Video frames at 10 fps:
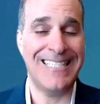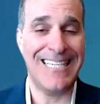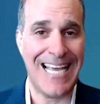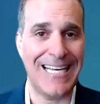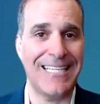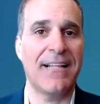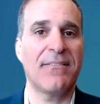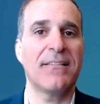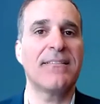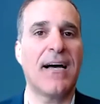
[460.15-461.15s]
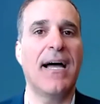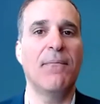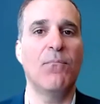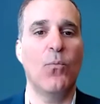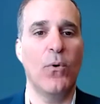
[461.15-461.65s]
debt at the
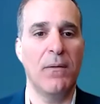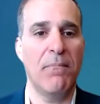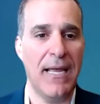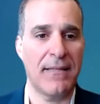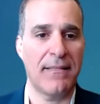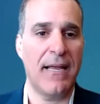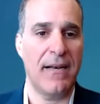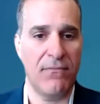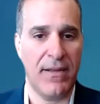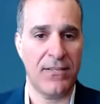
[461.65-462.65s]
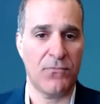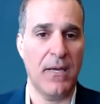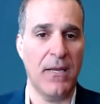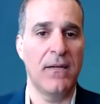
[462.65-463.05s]
time we make that investment.